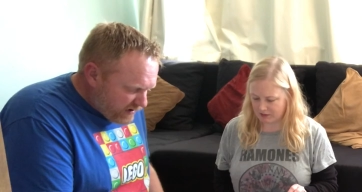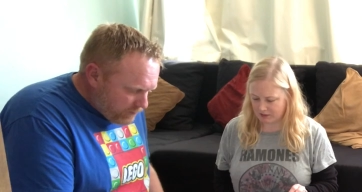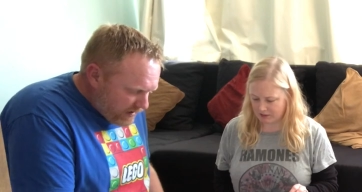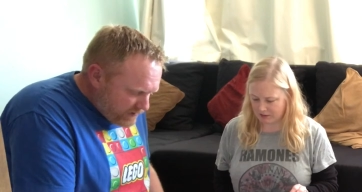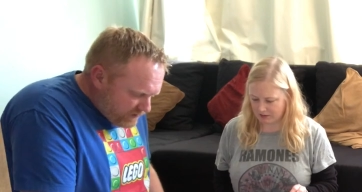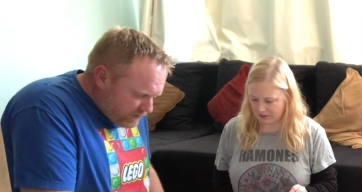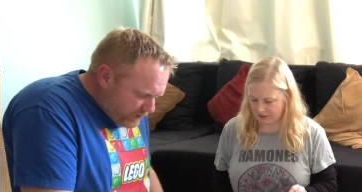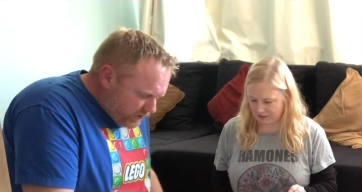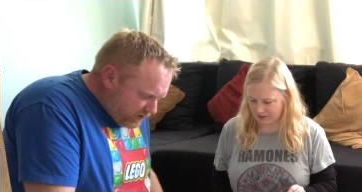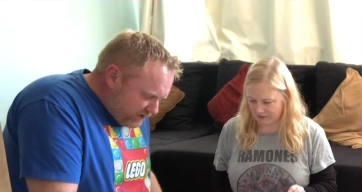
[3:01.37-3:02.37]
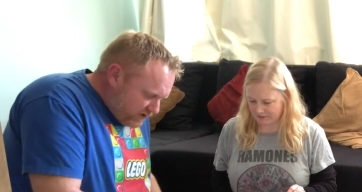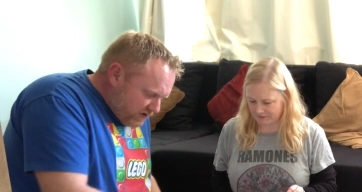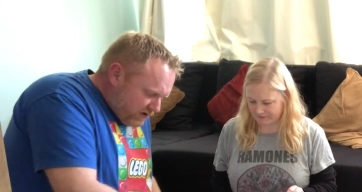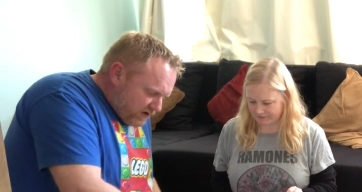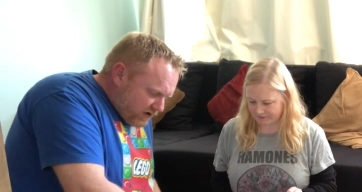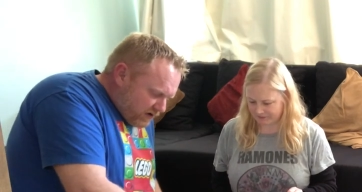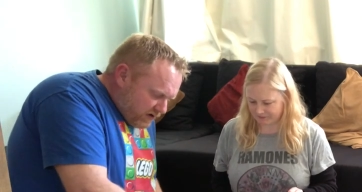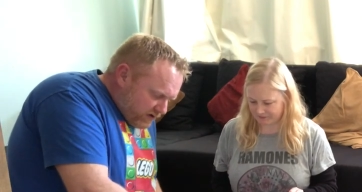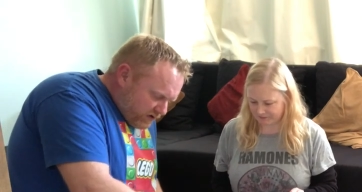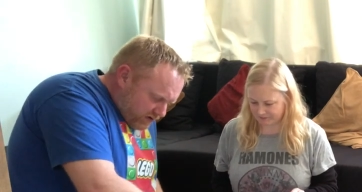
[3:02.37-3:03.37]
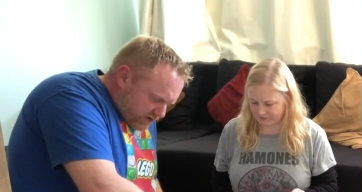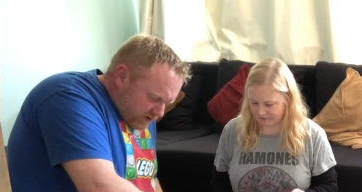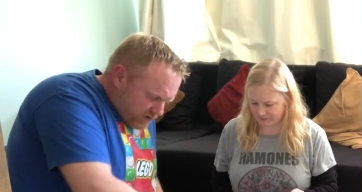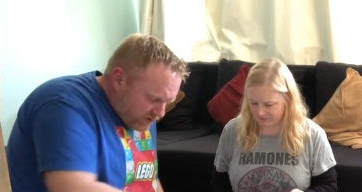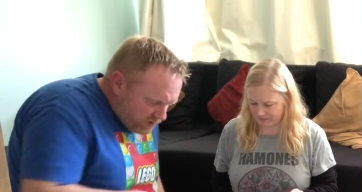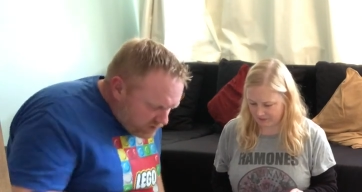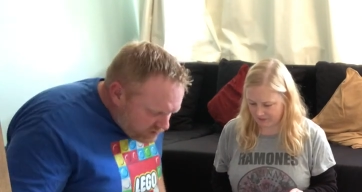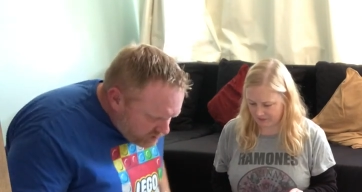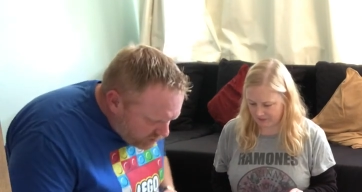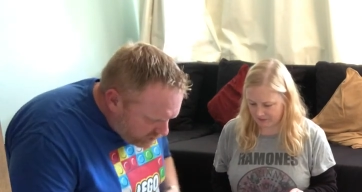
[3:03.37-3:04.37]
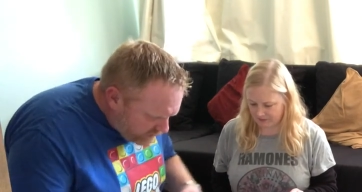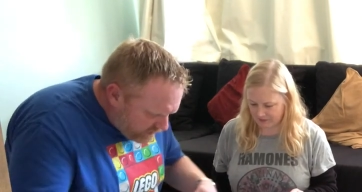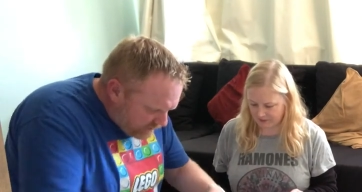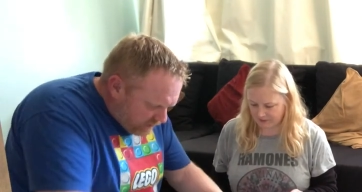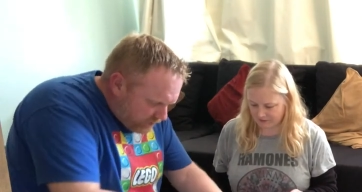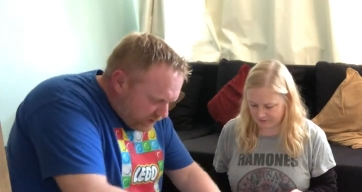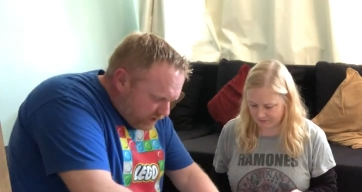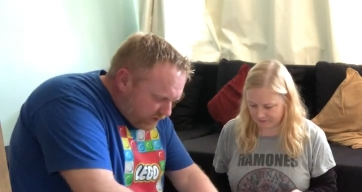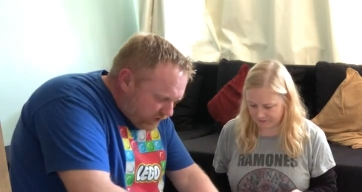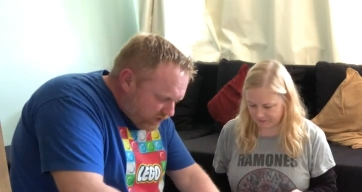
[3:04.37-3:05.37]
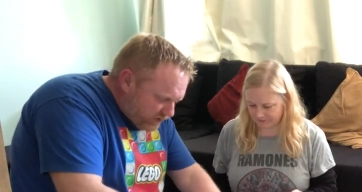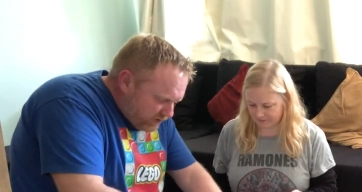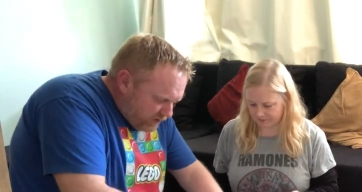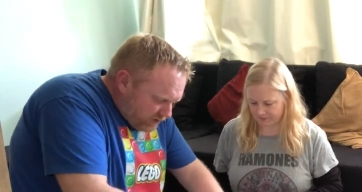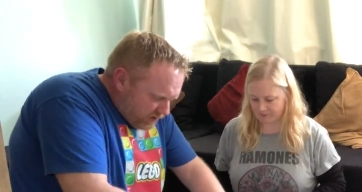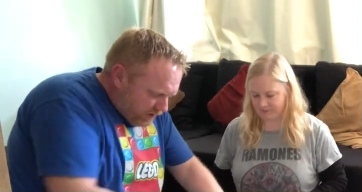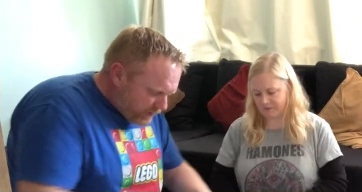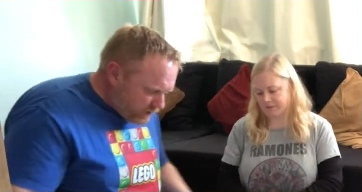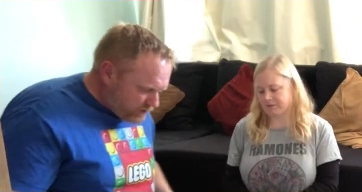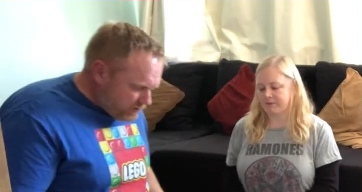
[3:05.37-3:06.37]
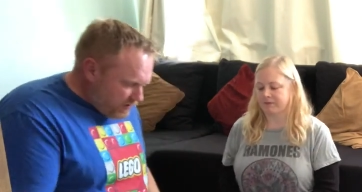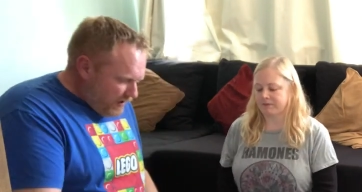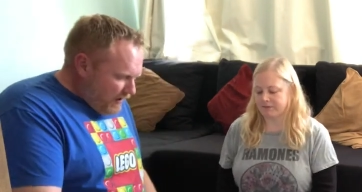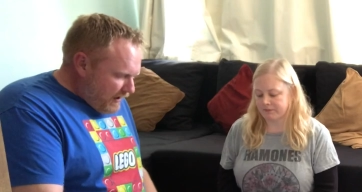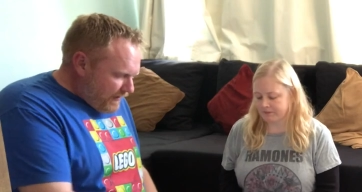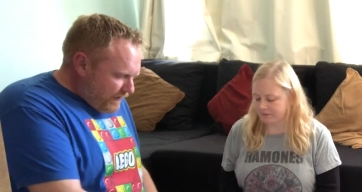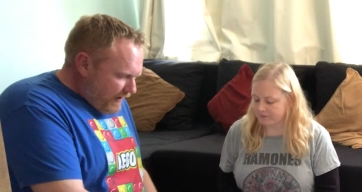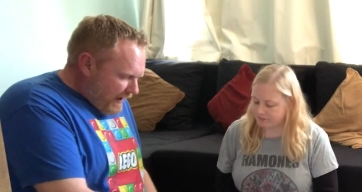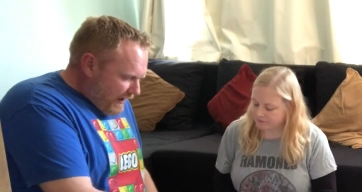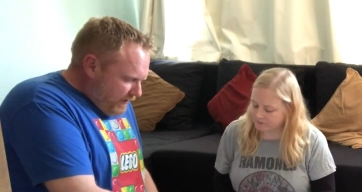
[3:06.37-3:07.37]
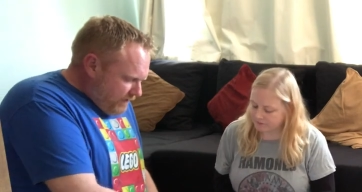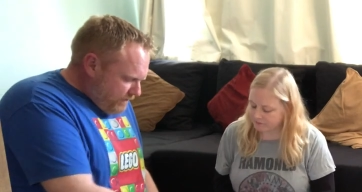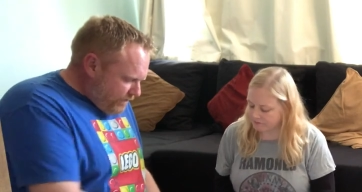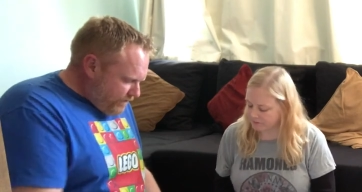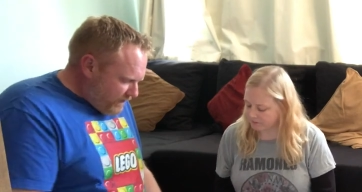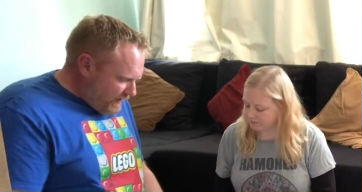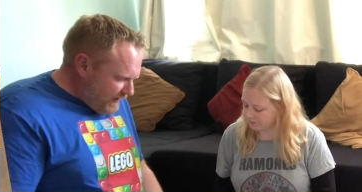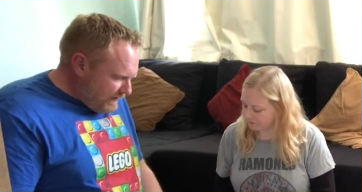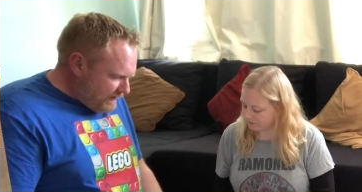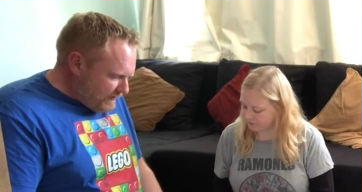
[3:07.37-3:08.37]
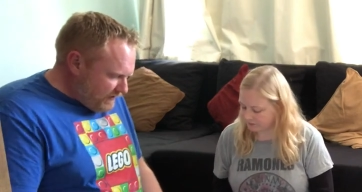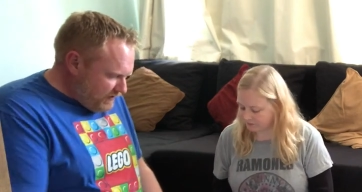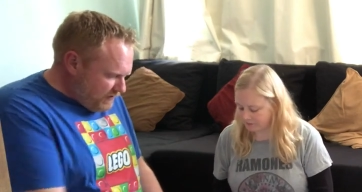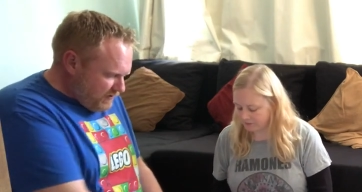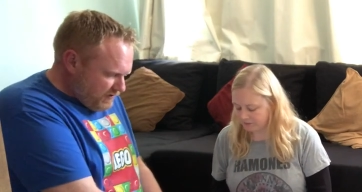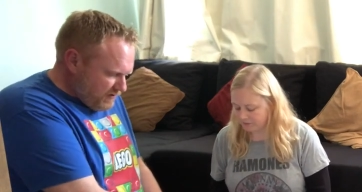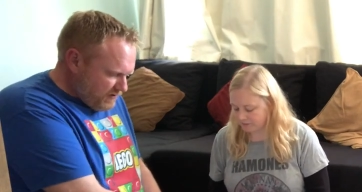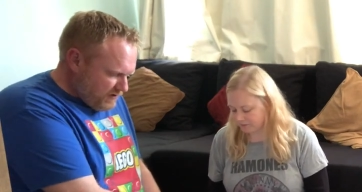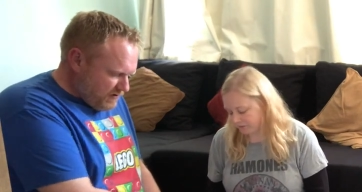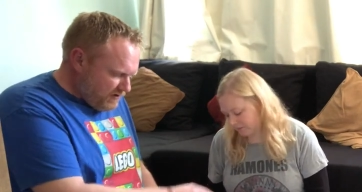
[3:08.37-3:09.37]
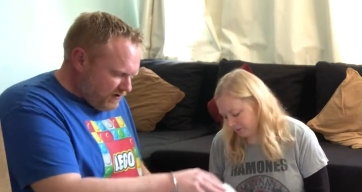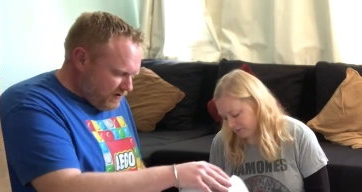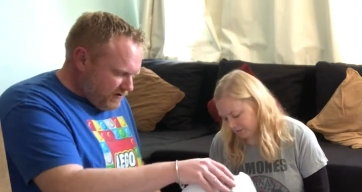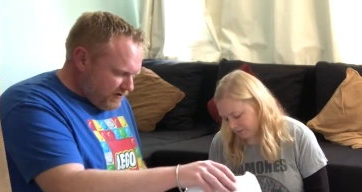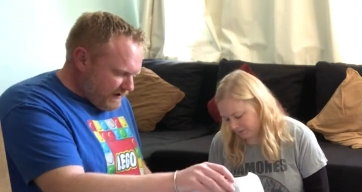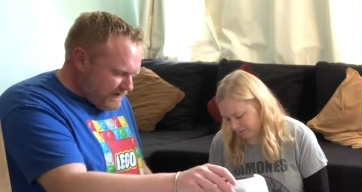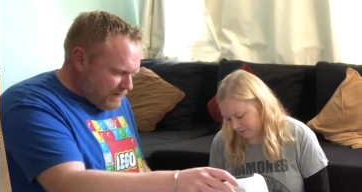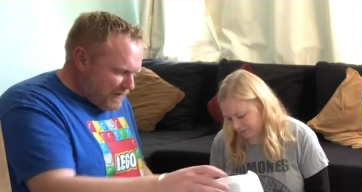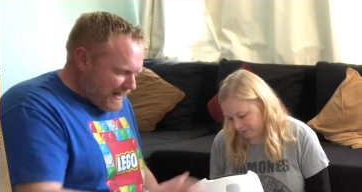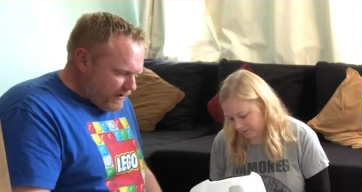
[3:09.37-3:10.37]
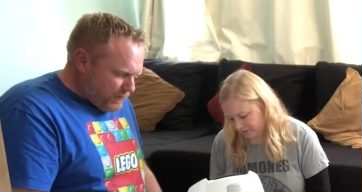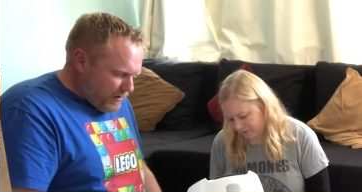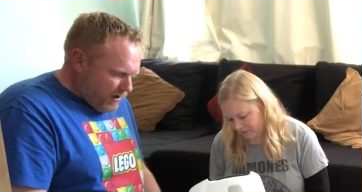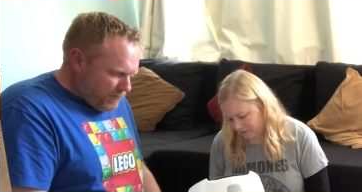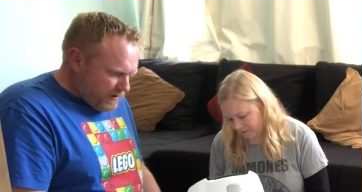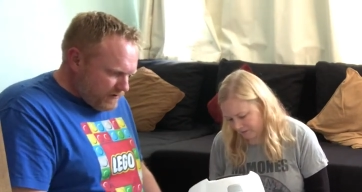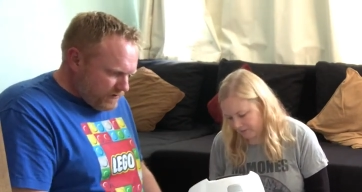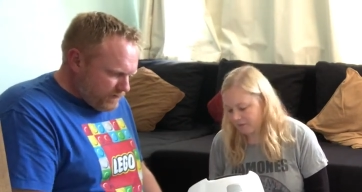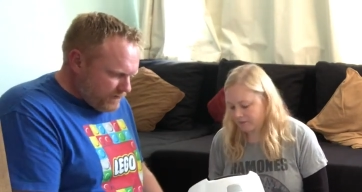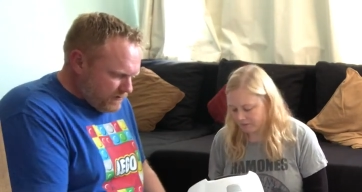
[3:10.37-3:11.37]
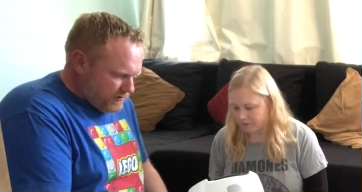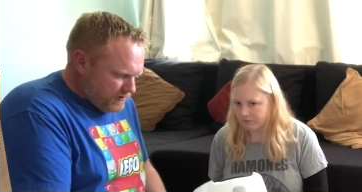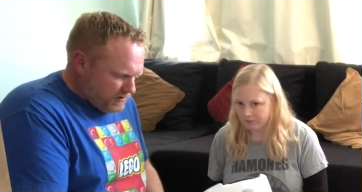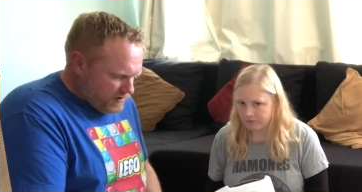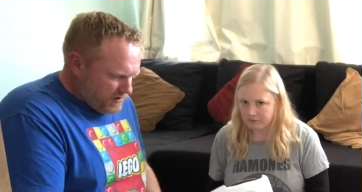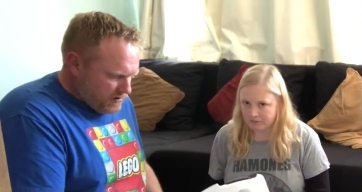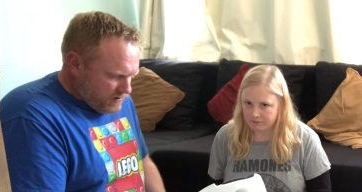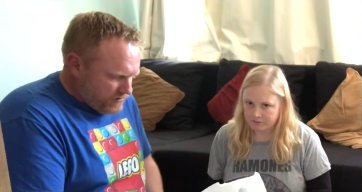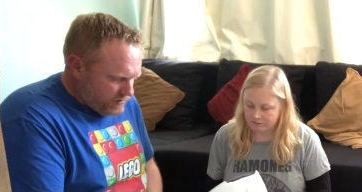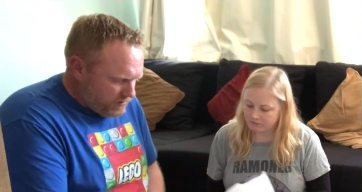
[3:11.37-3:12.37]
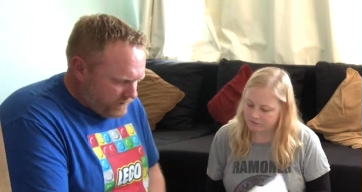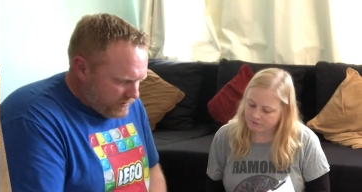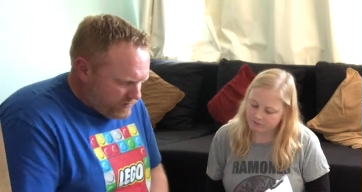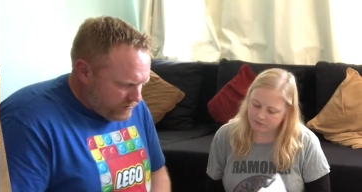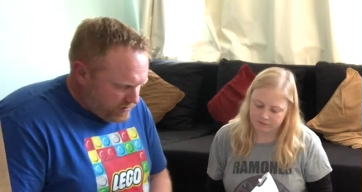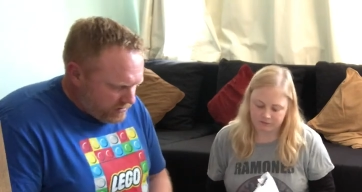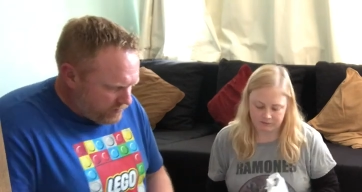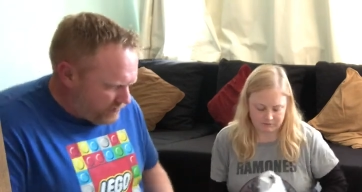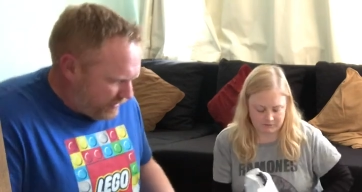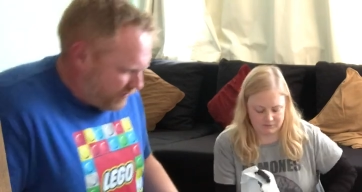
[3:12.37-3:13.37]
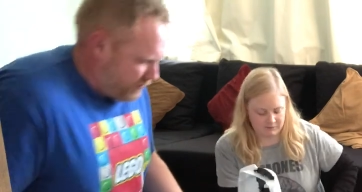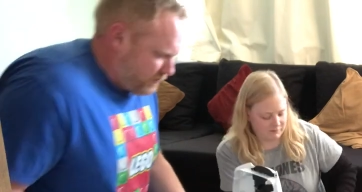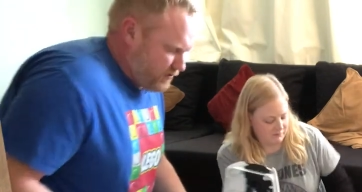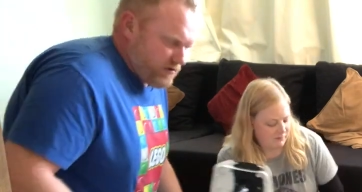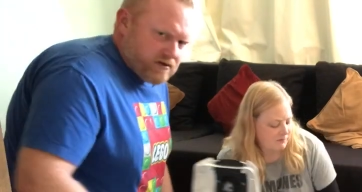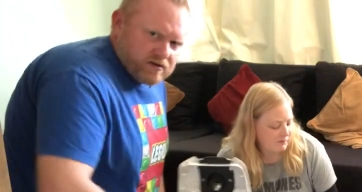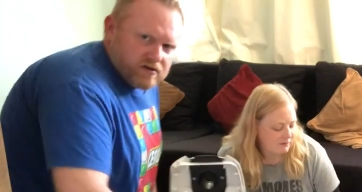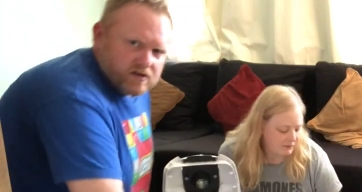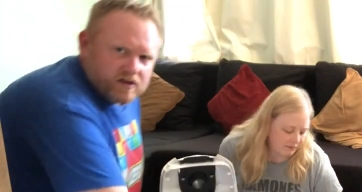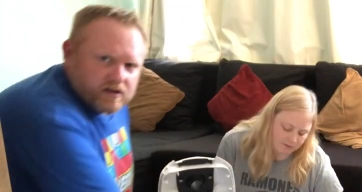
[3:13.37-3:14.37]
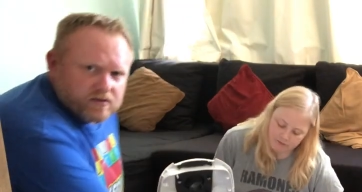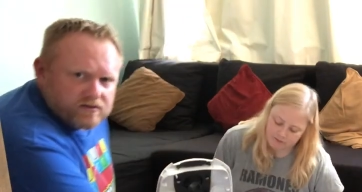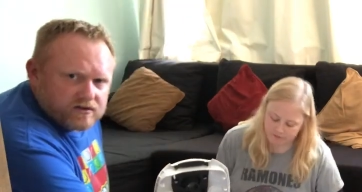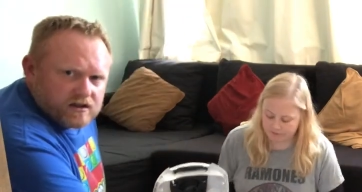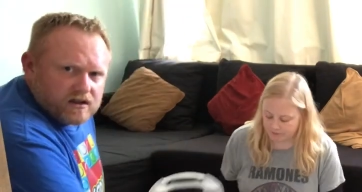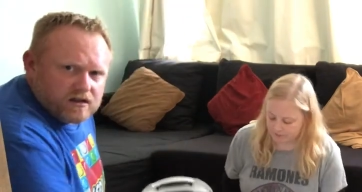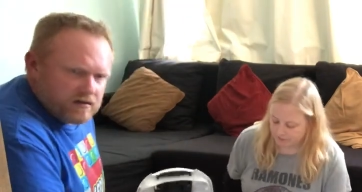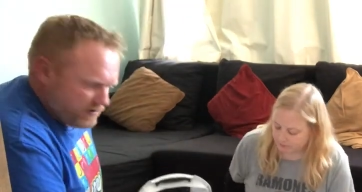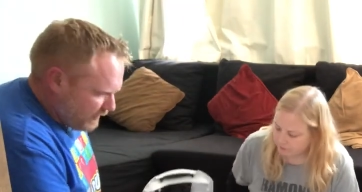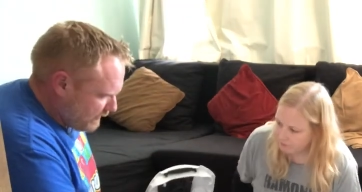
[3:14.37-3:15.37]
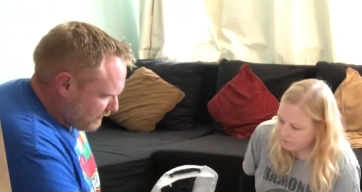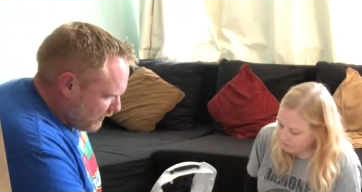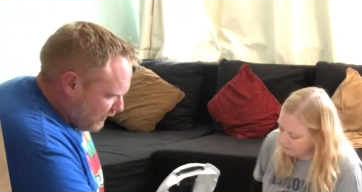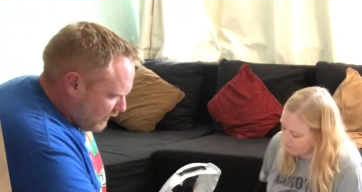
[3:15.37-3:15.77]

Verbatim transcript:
Speaker 1: think it matters, to be honest. Just. Oh no, it is that way. Hmm. There we go. And then this is the bag compartment. So if I turn it around, can you see? Yes.